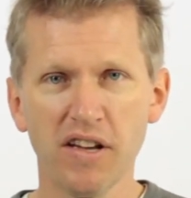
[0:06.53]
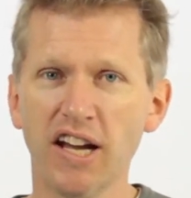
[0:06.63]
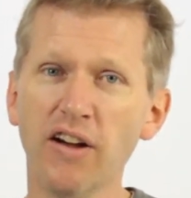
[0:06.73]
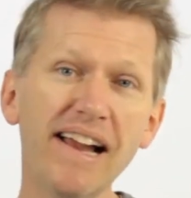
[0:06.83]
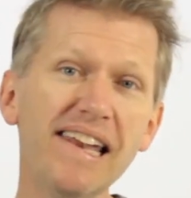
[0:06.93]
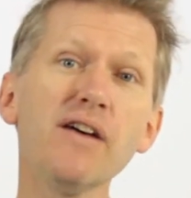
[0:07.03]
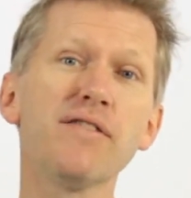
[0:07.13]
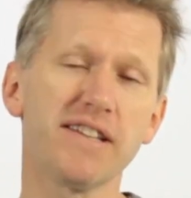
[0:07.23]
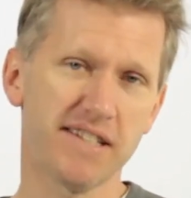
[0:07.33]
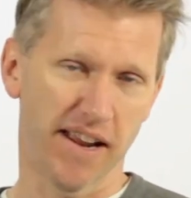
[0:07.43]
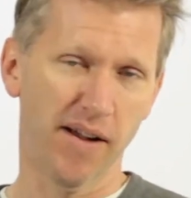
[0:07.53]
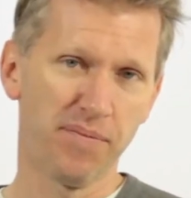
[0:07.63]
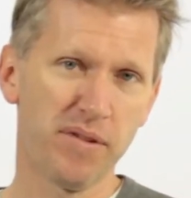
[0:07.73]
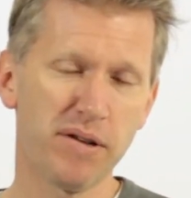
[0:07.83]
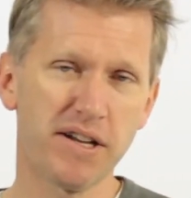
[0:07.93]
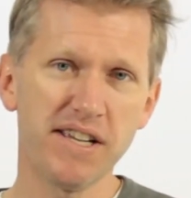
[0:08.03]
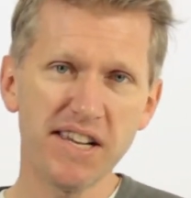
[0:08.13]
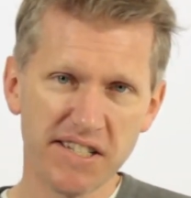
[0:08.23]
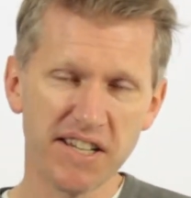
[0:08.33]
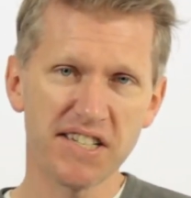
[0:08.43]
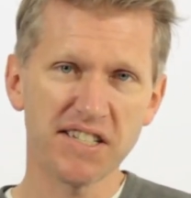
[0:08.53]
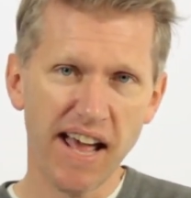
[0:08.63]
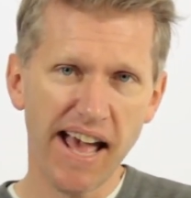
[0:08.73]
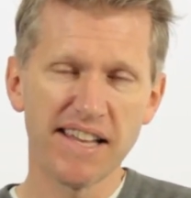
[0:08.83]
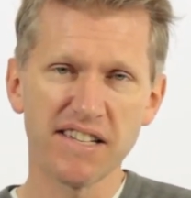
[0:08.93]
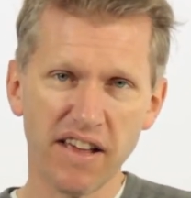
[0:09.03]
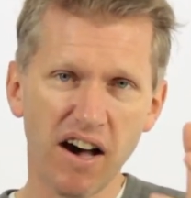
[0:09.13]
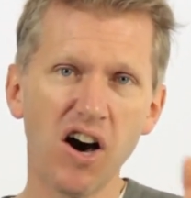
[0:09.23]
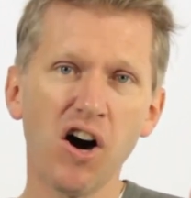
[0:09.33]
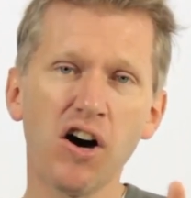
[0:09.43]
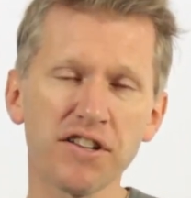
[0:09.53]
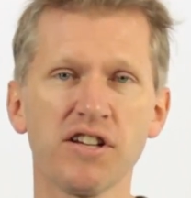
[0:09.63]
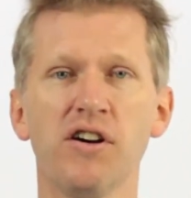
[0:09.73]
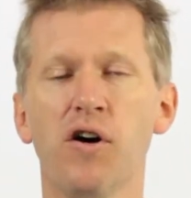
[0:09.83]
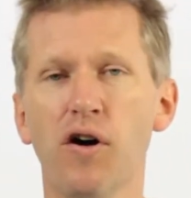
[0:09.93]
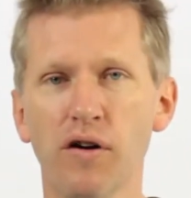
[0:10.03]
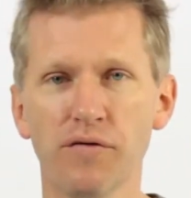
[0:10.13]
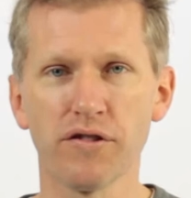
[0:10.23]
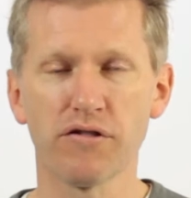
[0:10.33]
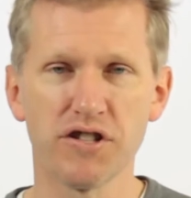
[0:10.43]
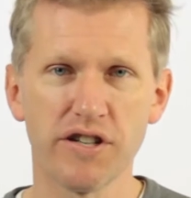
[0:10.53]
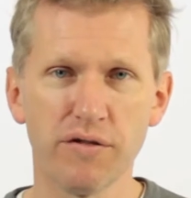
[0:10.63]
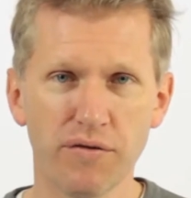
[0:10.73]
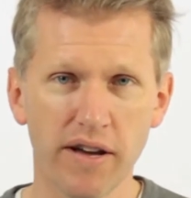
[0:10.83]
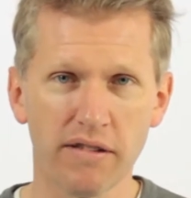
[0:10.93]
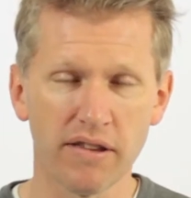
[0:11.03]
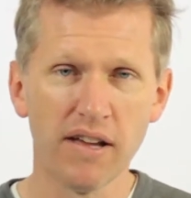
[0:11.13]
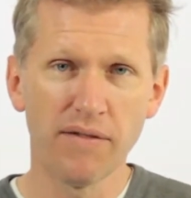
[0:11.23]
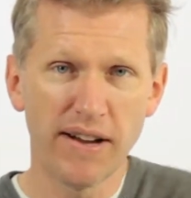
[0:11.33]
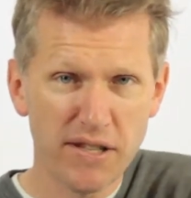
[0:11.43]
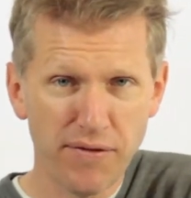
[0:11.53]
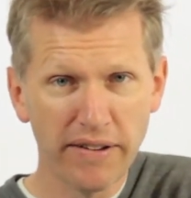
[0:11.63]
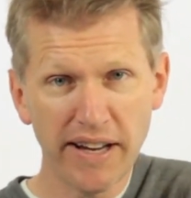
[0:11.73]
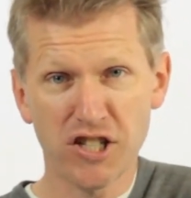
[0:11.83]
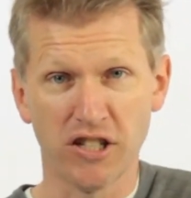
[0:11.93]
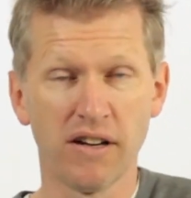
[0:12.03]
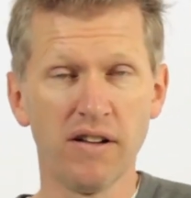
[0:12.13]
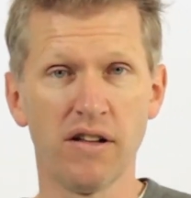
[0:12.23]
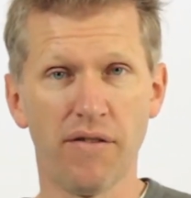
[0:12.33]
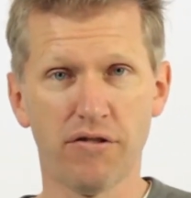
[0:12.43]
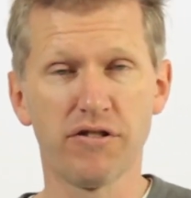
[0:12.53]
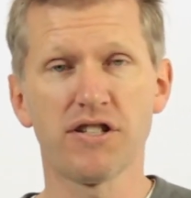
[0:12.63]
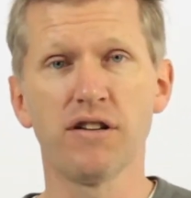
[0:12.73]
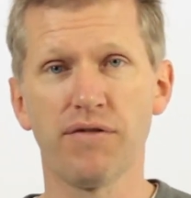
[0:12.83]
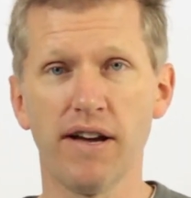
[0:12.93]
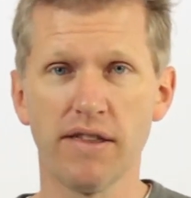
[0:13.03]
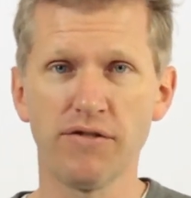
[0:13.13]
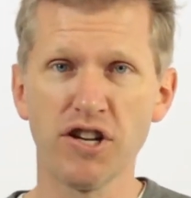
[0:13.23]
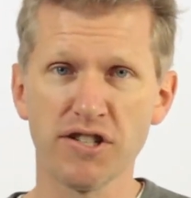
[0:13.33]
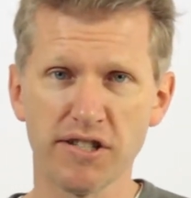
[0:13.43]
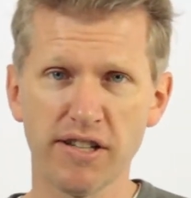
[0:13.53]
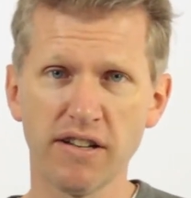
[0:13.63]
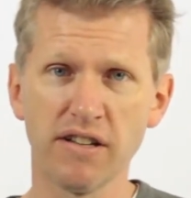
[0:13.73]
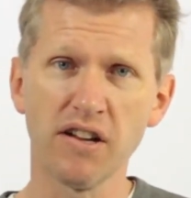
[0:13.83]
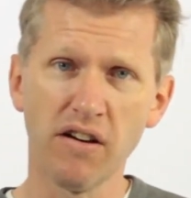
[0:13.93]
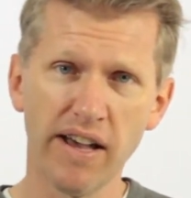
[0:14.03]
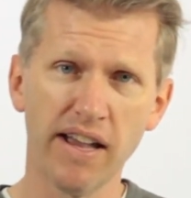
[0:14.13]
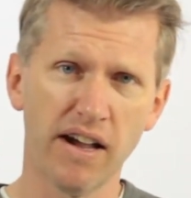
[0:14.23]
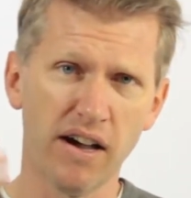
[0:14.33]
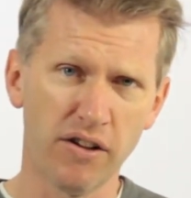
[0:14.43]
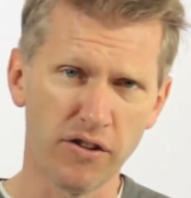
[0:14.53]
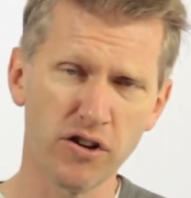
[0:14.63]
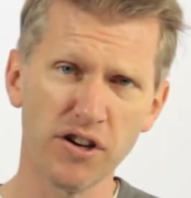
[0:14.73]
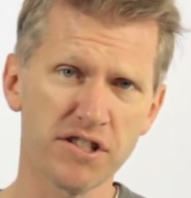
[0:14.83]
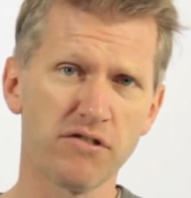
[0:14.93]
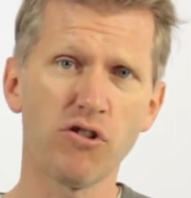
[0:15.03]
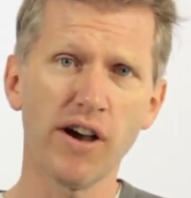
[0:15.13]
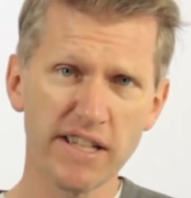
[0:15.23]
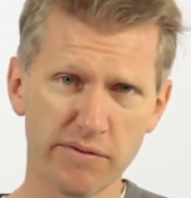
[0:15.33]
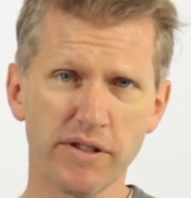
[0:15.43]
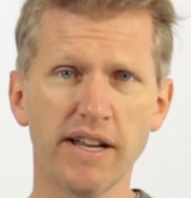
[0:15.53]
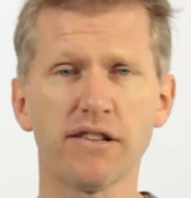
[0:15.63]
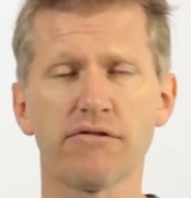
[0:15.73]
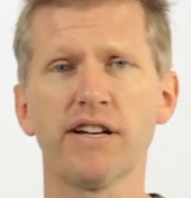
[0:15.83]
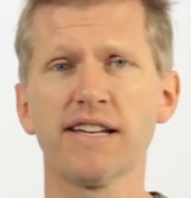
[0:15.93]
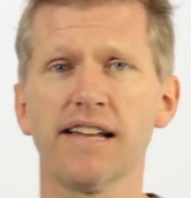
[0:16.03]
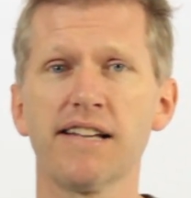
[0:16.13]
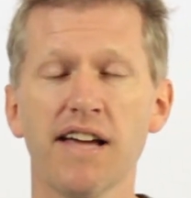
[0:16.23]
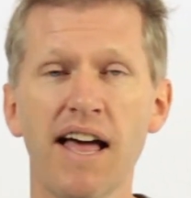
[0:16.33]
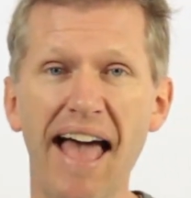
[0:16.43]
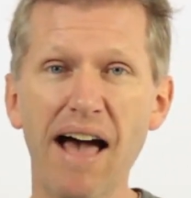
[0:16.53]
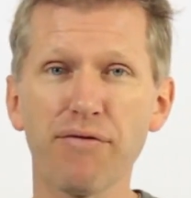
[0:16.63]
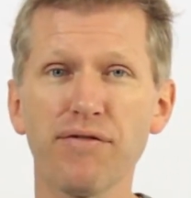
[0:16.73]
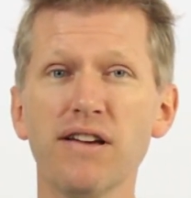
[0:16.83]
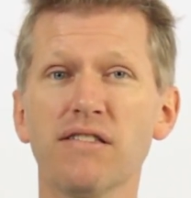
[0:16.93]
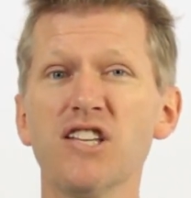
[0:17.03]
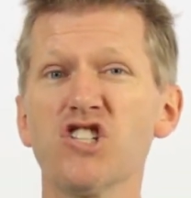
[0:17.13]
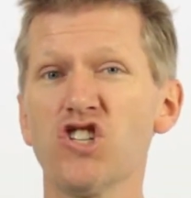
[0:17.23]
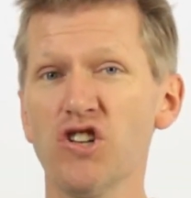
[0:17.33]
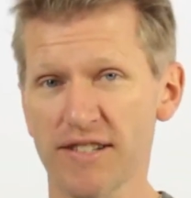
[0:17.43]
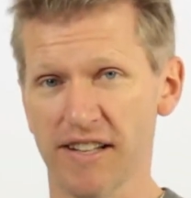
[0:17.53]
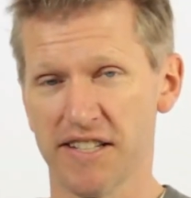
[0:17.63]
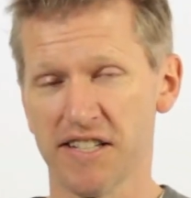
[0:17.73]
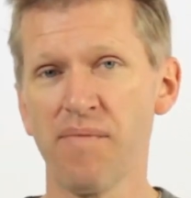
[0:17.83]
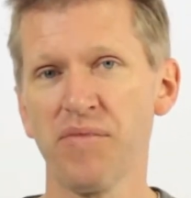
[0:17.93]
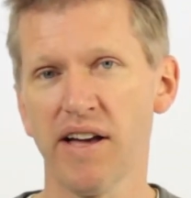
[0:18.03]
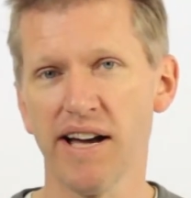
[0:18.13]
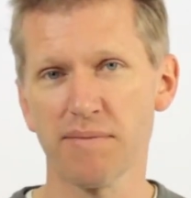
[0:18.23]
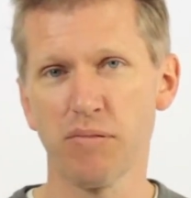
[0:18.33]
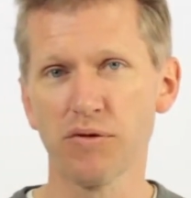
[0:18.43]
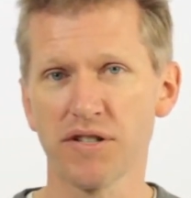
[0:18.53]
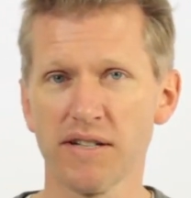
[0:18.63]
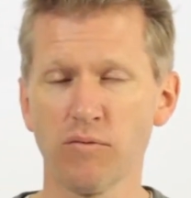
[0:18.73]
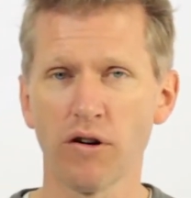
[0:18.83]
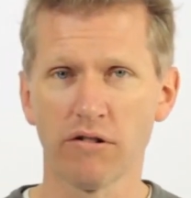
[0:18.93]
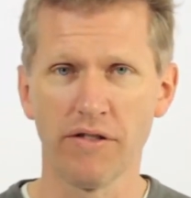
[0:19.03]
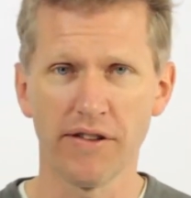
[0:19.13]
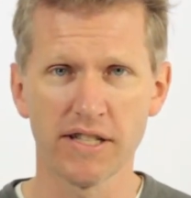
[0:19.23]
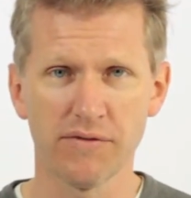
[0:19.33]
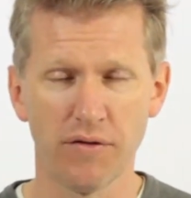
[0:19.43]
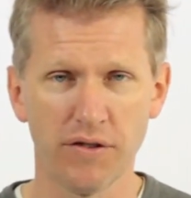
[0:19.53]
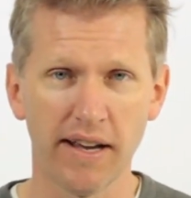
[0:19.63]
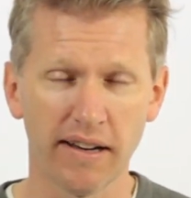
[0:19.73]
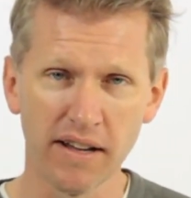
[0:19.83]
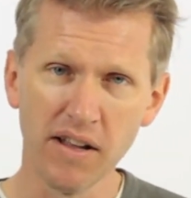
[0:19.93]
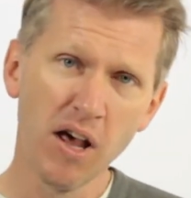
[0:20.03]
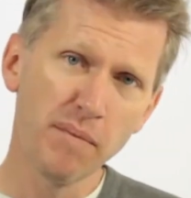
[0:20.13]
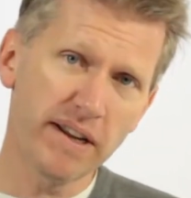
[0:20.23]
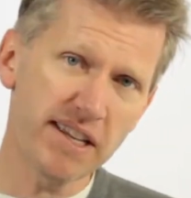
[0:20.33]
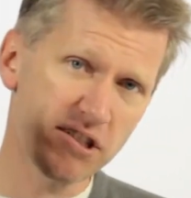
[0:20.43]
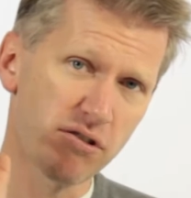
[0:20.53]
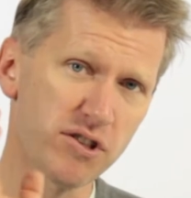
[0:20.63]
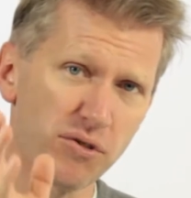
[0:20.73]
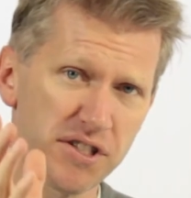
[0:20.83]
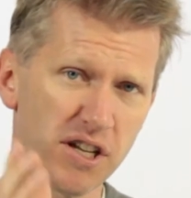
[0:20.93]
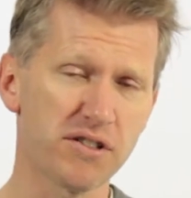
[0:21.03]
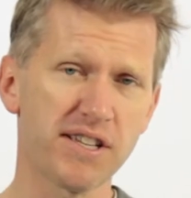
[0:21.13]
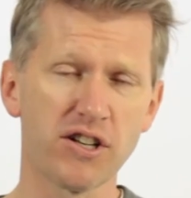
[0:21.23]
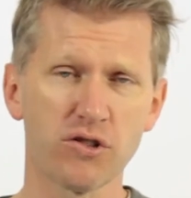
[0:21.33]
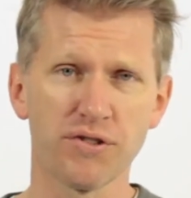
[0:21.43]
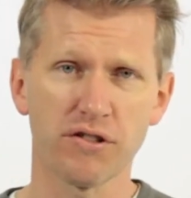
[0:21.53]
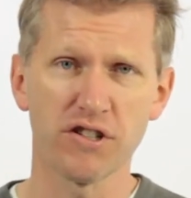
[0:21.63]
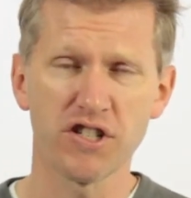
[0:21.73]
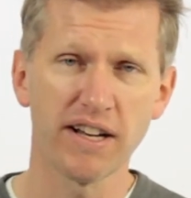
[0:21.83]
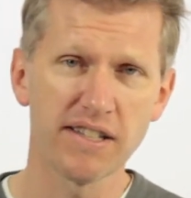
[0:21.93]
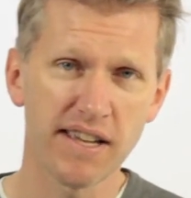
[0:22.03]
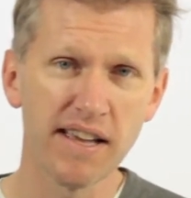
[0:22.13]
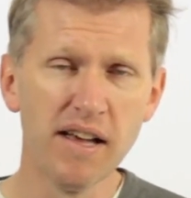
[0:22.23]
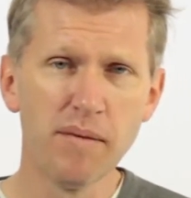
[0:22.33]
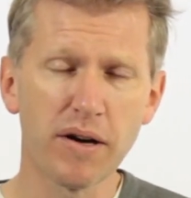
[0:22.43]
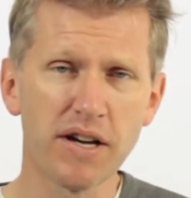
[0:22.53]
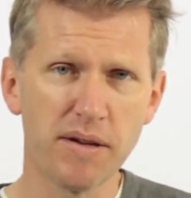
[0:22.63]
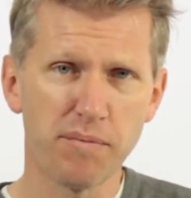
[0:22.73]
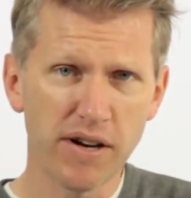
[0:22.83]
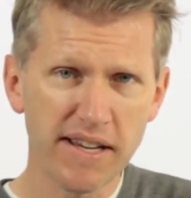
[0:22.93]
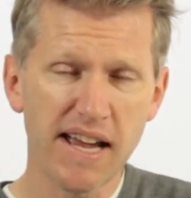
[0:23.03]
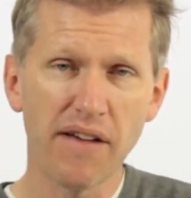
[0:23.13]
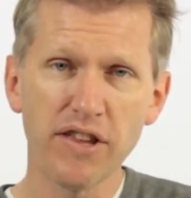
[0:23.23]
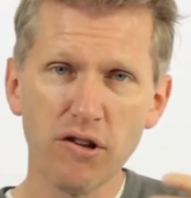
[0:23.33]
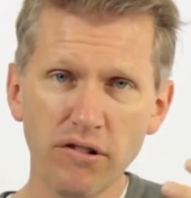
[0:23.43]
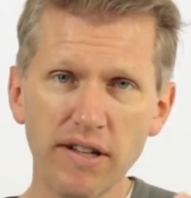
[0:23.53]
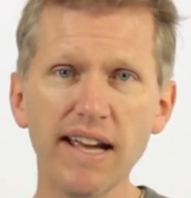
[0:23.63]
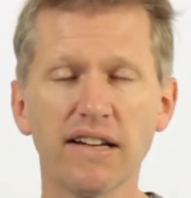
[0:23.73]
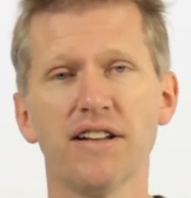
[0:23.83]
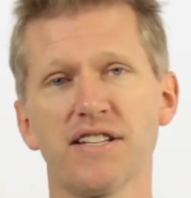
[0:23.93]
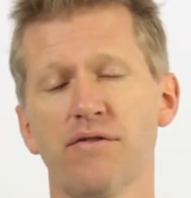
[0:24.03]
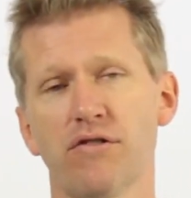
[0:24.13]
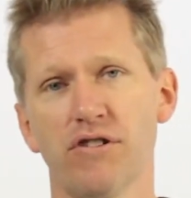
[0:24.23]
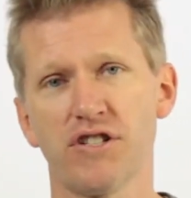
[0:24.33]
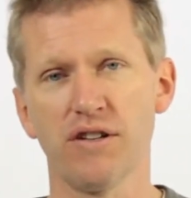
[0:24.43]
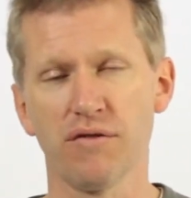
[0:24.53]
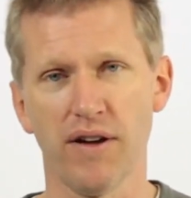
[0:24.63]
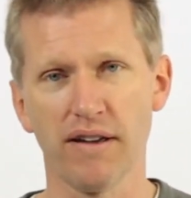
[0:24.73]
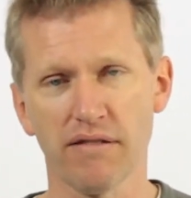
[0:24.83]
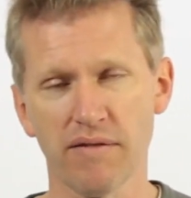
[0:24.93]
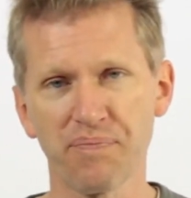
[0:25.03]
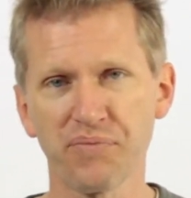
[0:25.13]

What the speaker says: You know, I love Easter because Easter stands at the heart of the Christian faith. In fact, it's the foundation of the Christian faith. If Jesus didn't die on the cross and rise from the dead 3 days later, our faith is useless, as Paul says in 1 Corinthians 15. But Easter is also central to Christianity because it brings out the uniqueness of the Christian faith.